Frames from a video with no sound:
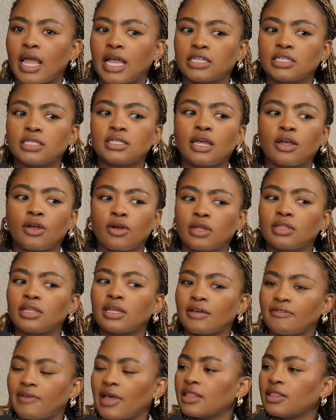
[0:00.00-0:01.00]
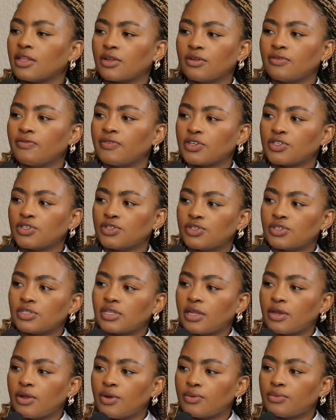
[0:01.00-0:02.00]
I just thank God that I've had the conviction to
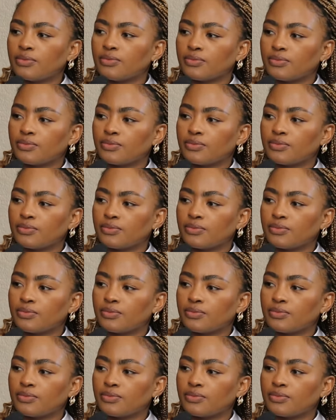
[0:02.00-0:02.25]
say no.